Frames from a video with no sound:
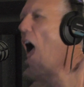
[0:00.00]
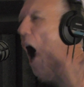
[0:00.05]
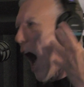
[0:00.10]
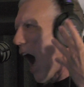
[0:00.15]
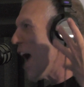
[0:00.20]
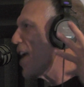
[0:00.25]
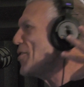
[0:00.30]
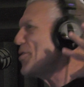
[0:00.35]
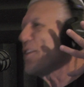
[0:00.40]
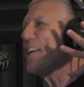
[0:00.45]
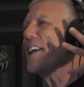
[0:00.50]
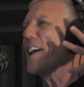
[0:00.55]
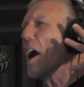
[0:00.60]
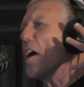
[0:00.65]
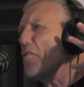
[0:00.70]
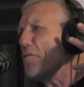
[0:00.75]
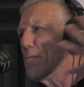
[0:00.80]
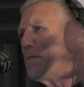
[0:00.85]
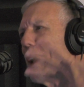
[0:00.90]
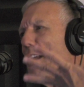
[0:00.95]
I think
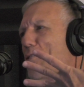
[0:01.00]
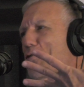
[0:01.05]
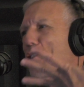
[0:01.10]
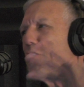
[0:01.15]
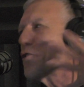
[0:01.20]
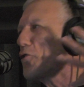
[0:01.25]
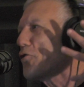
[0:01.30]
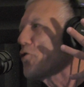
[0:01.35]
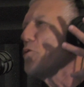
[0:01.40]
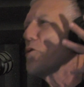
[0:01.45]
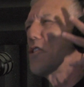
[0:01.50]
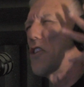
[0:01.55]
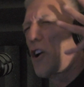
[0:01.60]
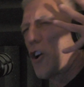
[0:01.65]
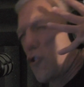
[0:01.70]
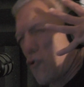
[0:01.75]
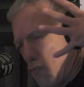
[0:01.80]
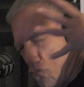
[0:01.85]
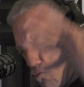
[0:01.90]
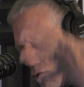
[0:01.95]
I've mentioned two of the
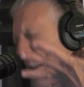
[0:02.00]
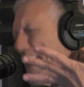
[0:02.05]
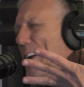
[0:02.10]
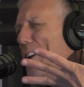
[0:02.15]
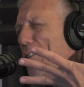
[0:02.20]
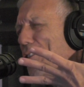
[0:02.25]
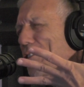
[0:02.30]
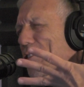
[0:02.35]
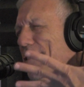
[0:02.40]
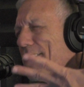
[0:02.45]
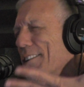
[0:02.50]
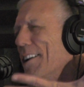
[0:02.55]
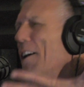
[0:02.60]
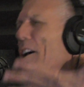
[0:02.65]
greatest